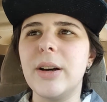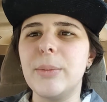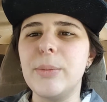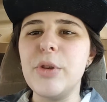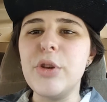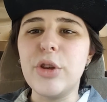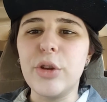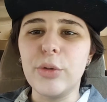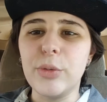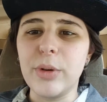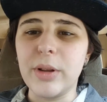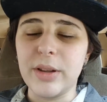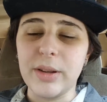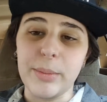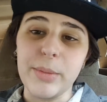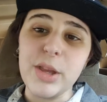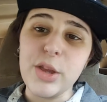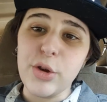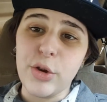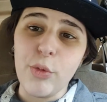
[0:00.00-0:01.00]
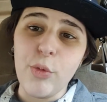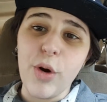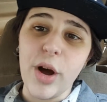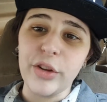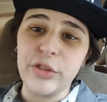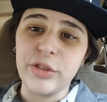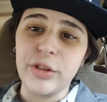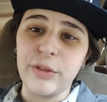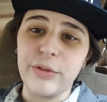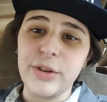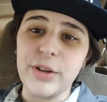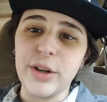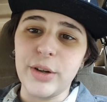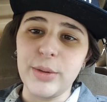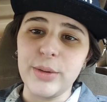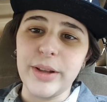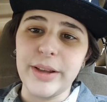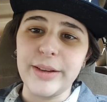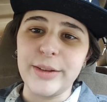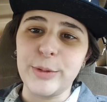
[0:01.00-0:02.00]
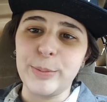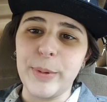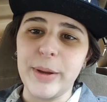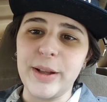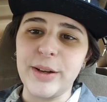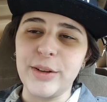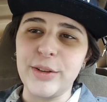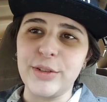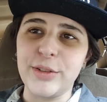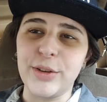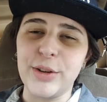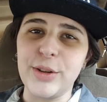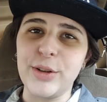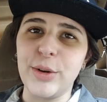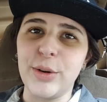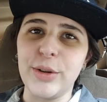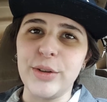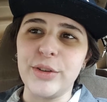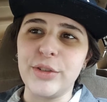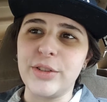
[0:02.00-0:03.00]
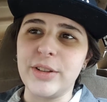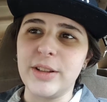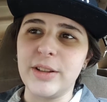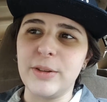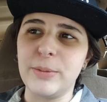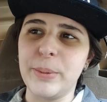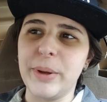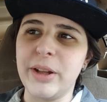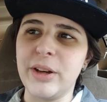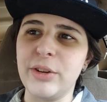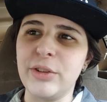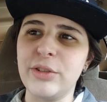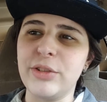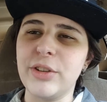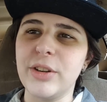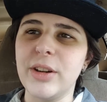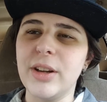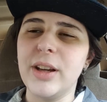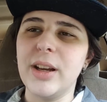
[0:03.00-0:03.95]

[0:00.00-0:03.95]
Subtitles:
you can watch it if you don't like Spanish or you don't understand Spanish.